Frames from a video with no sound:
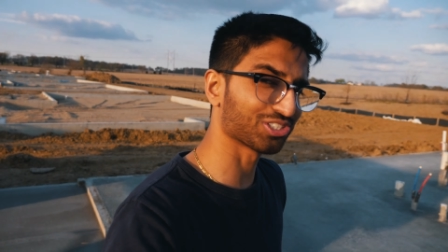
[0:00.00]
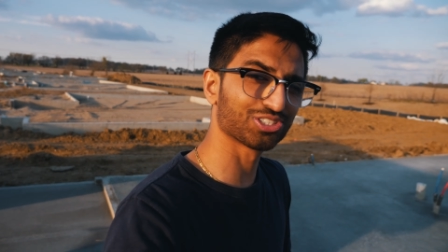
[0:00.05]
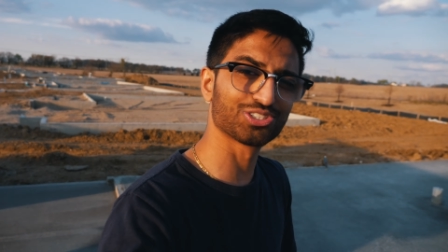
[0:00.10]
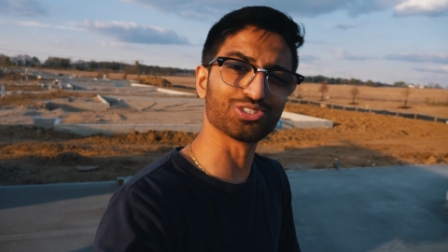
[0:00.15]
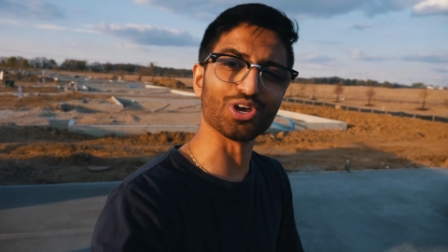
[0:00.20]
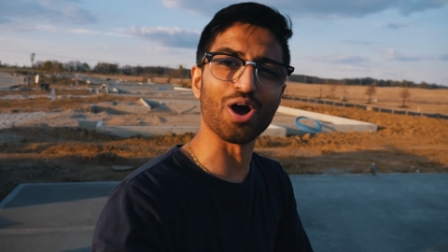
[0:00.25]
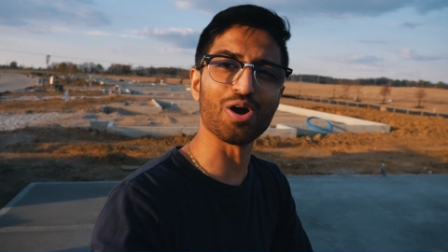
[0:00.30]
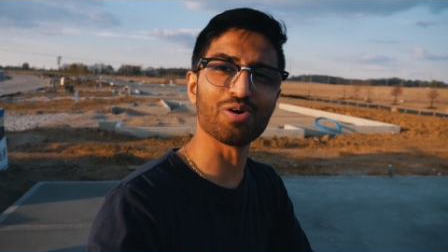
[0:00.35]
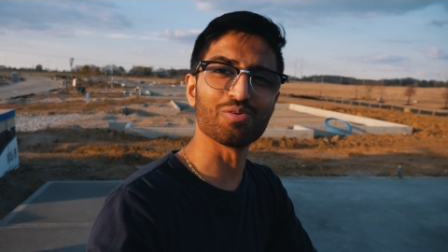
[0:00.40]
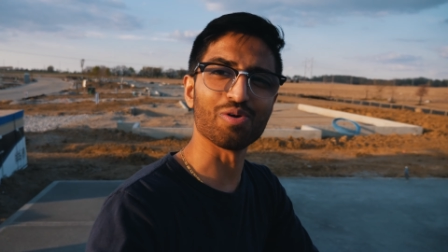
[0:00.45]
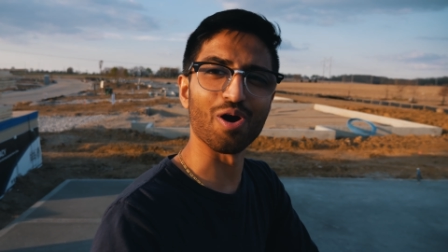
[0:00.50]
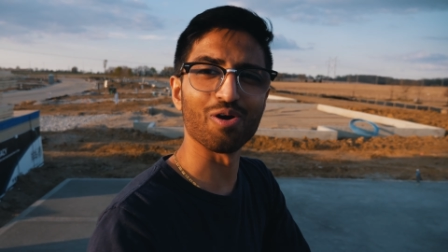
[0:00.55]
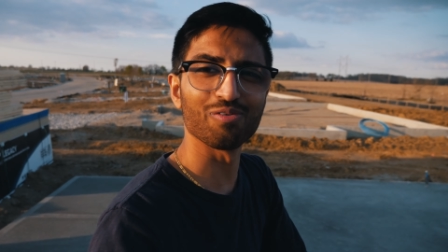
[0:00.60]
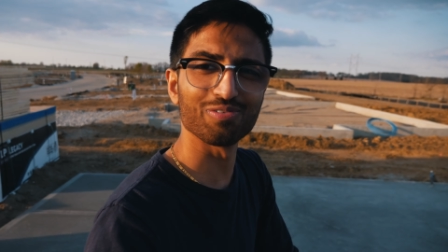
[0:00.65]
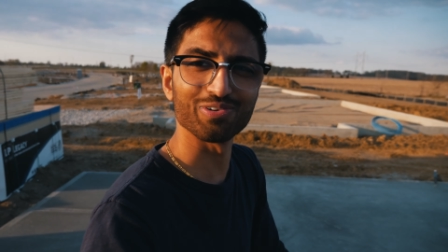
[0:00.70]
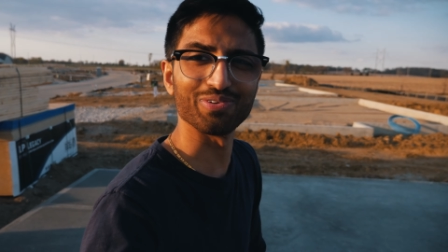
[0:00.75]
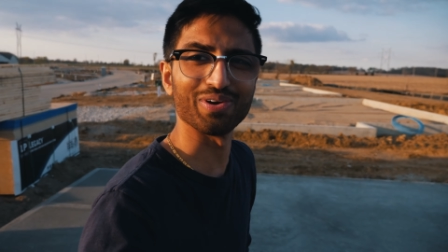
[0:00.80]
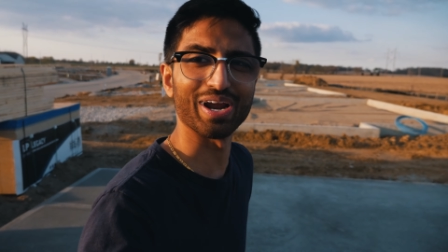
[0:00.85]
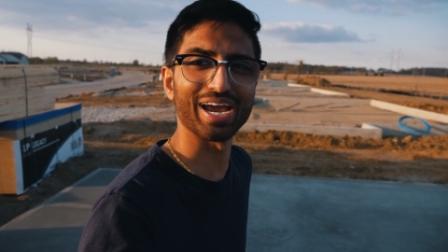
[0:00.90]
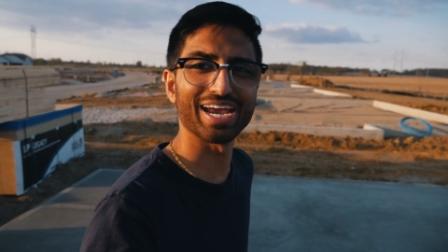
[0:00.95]
so
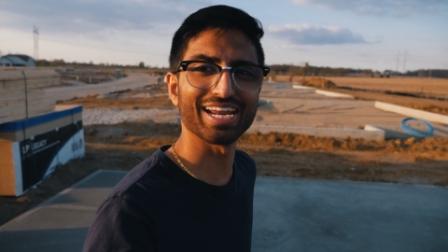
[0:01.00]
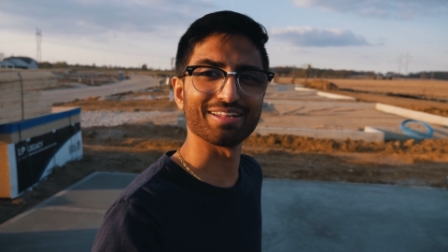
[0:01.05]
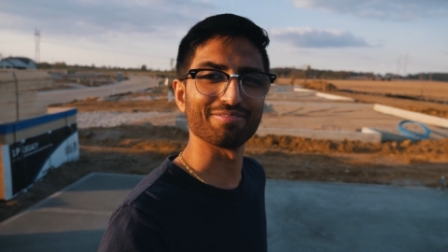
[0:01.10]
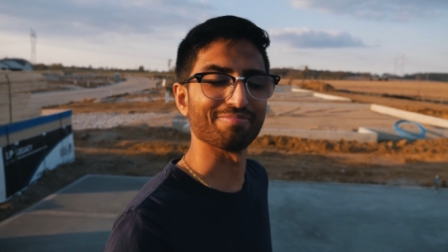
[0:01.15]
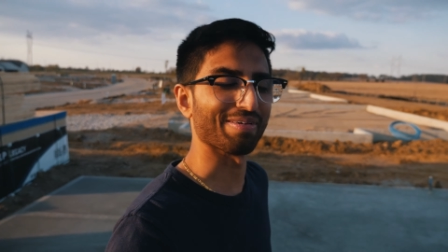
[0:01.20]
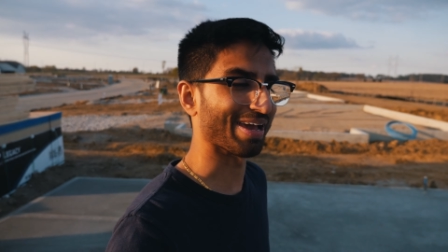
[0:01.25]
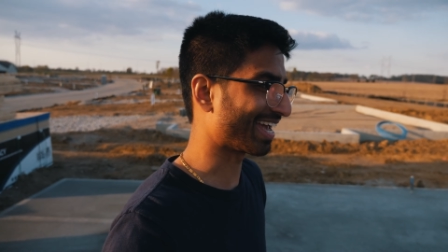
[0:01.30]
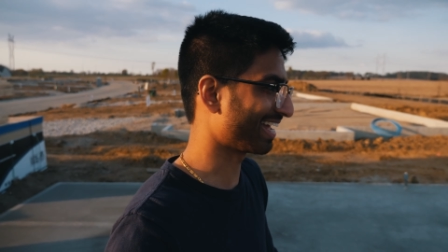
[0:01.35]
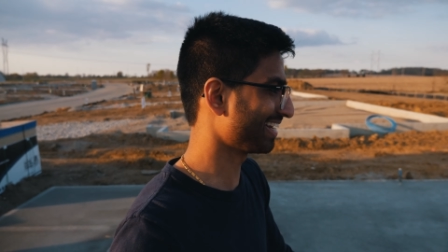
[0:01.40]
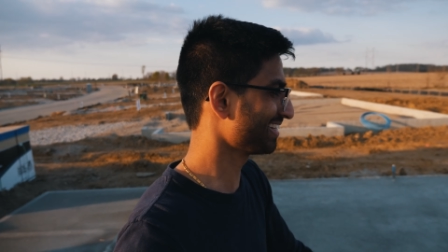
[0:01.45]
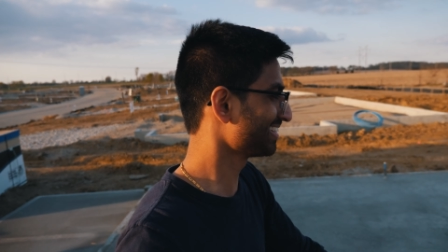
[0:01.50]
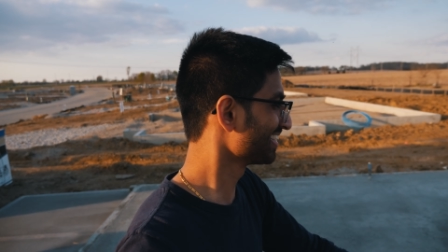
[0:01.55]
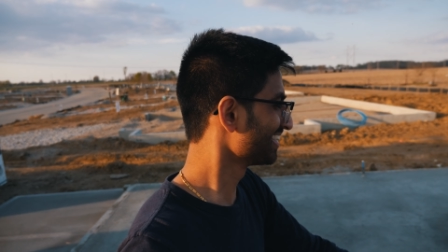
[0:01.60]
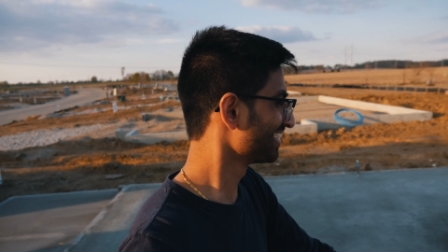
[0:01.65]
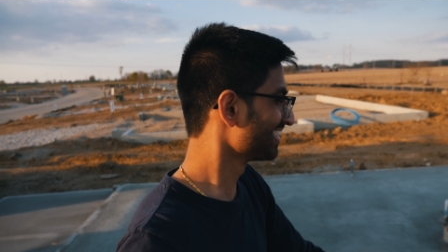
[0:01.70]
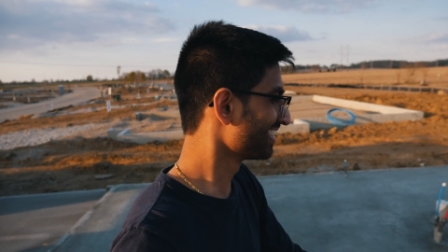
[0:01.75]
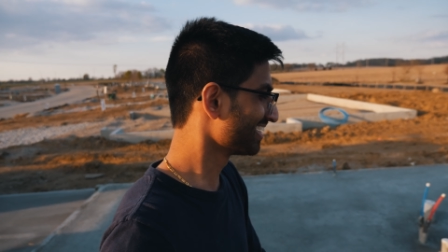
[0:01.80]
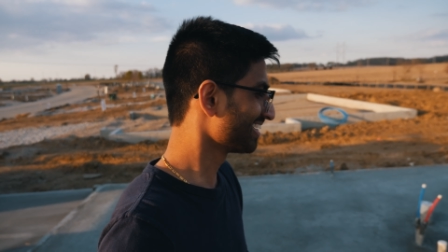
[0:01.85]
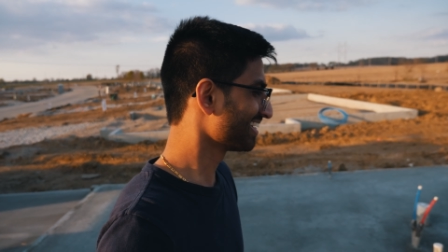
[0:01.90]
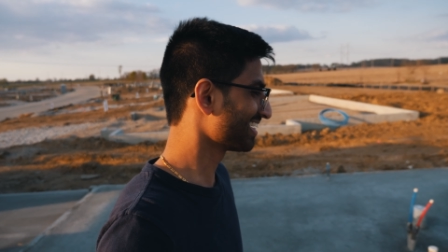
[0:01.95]
overrated, man.
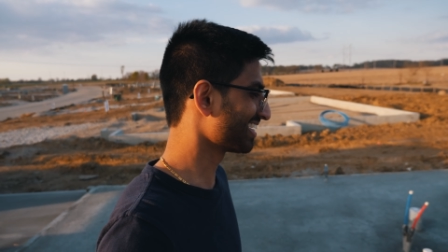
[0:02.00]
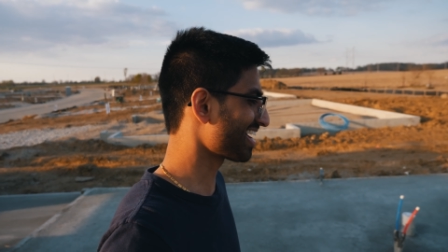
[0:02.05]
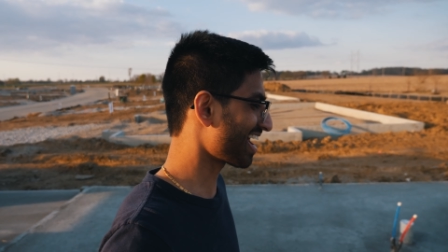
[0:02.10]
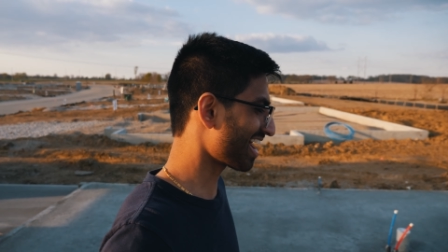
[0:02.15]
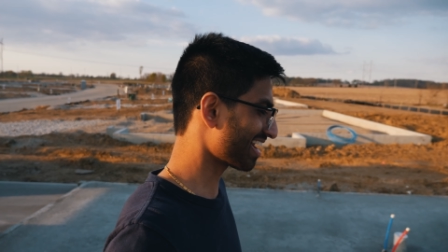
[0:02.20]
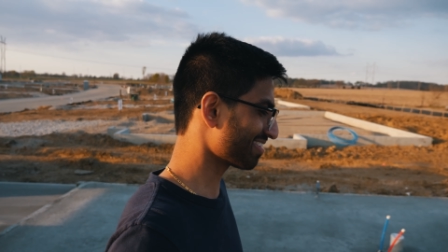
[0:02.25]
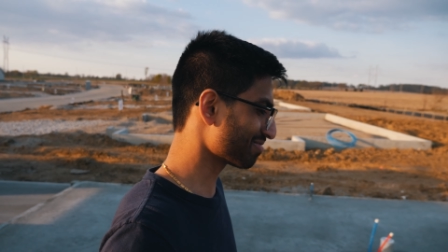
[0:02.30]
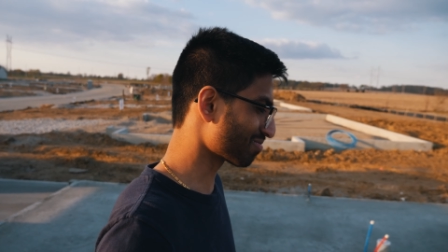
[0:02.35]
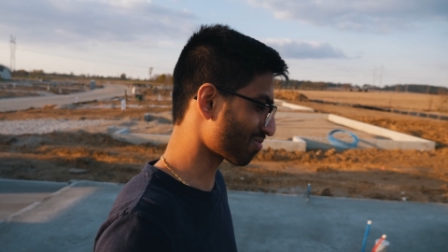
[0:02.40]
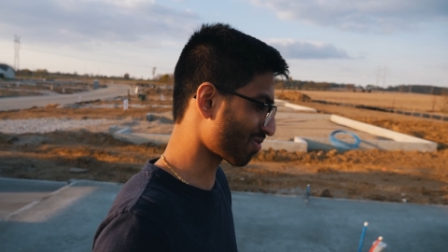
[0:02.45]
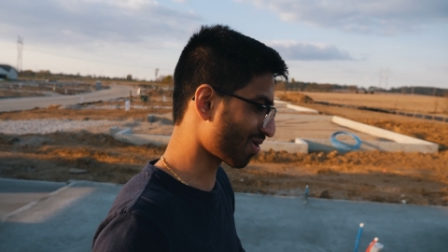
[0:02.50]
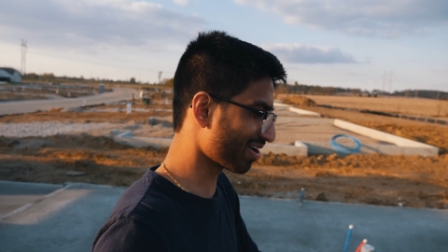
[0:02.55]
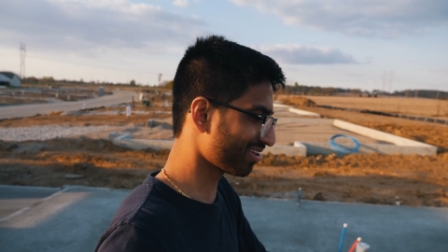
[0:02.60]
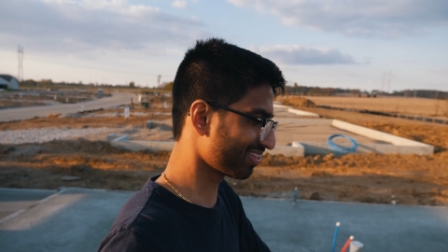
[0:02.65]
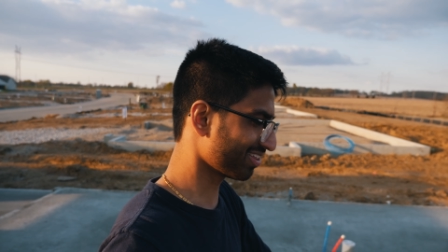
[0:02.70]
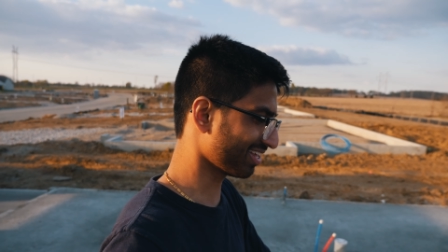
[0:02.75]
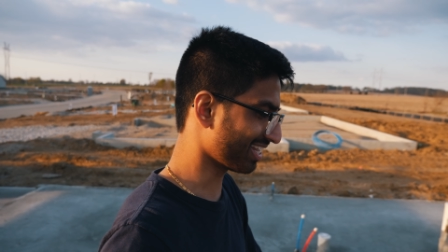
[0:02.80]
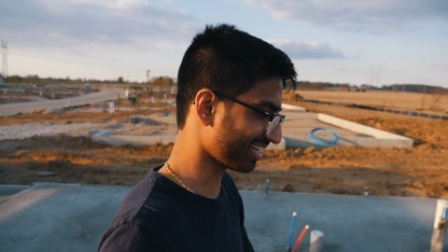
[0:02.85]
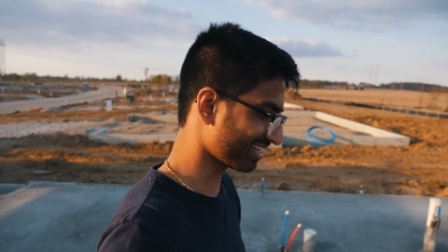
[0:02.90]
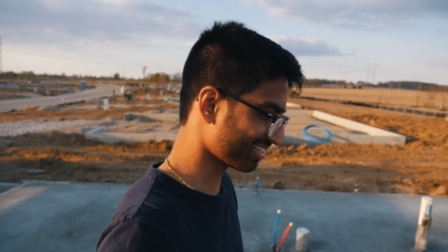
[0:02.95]
You're not even
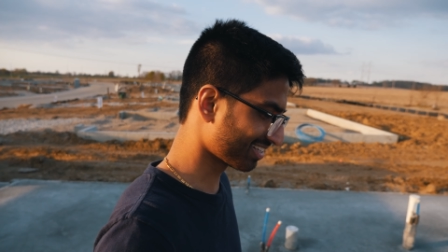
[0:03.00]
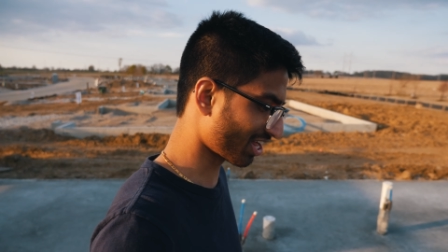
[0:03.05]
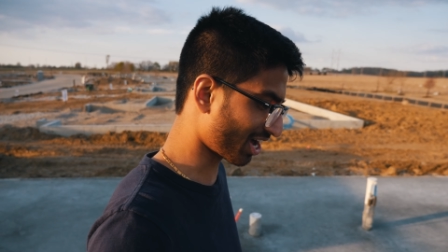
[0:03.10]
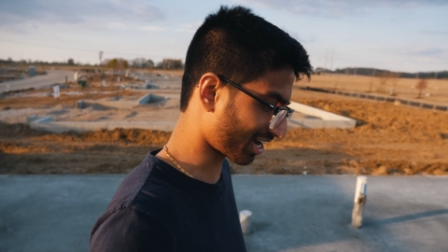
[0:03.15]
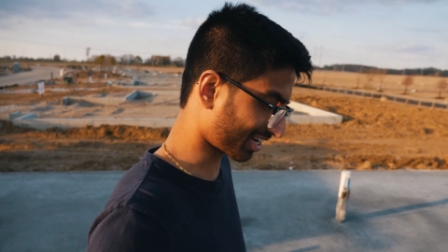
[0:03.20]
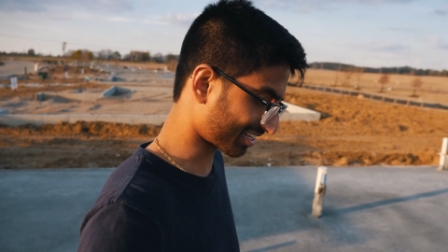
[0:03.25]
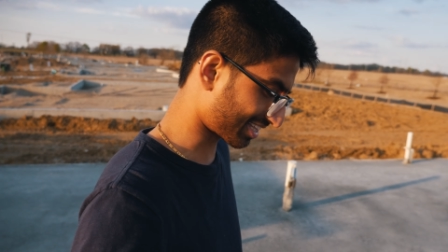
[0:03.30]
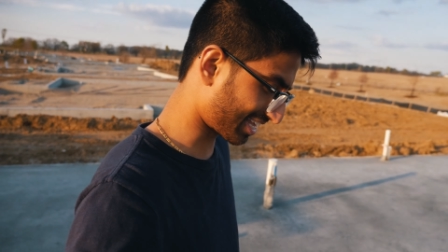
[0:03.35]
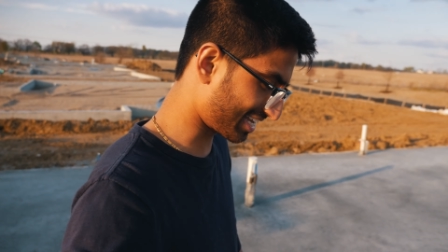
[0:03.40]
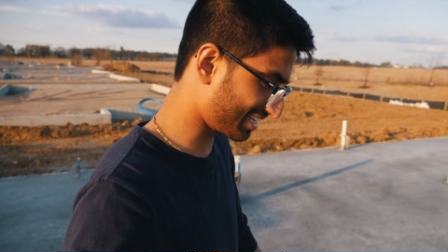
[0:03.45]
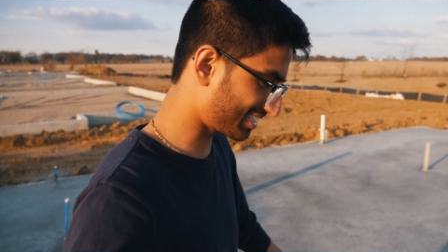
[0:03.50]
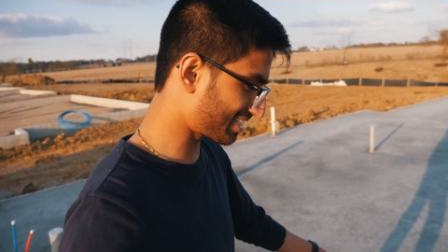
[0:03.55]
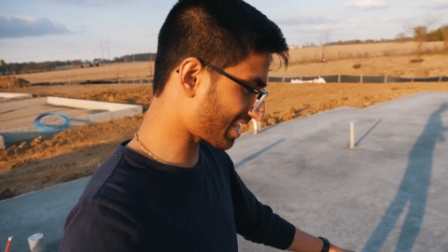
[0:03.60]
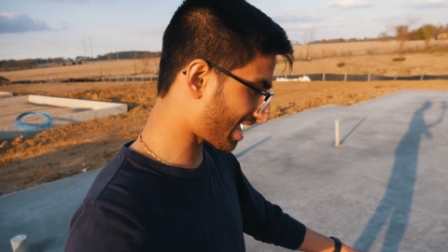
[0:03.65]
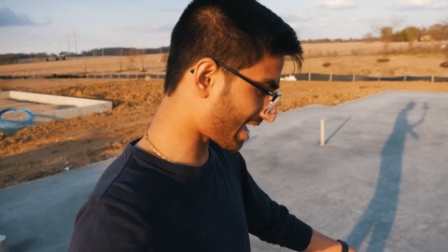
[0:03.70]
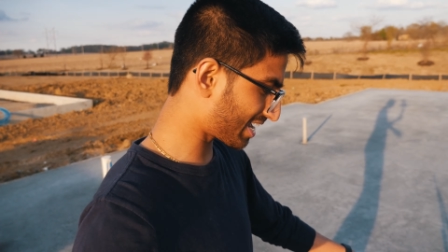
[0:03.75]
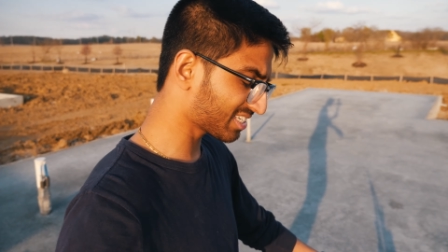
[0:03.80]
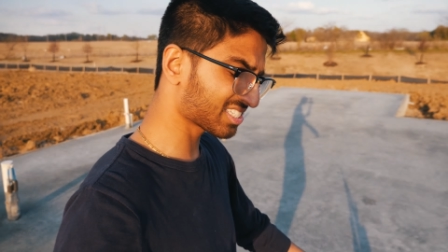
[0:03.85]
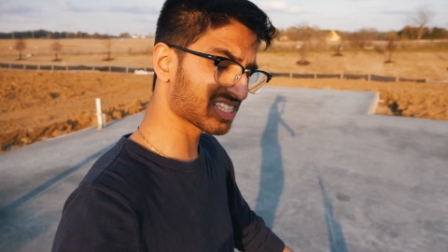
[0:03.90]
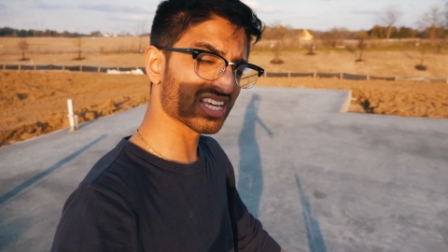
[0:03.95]
worth it. Look, these
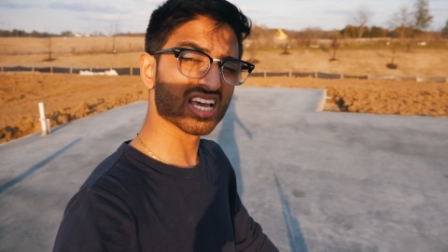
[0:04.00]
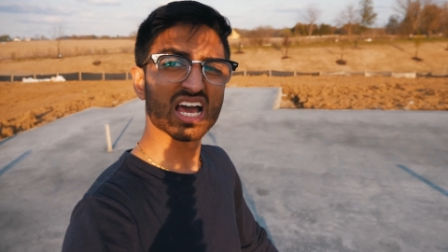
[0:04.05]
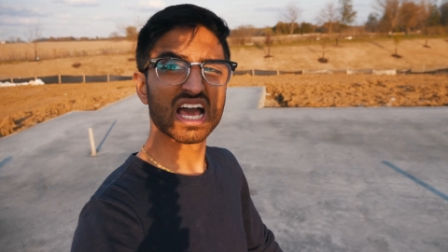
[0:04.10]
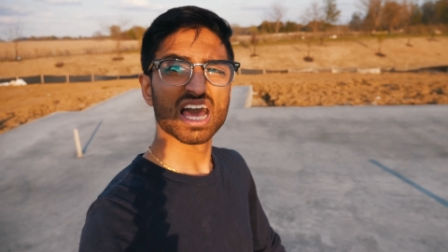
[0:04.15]
things,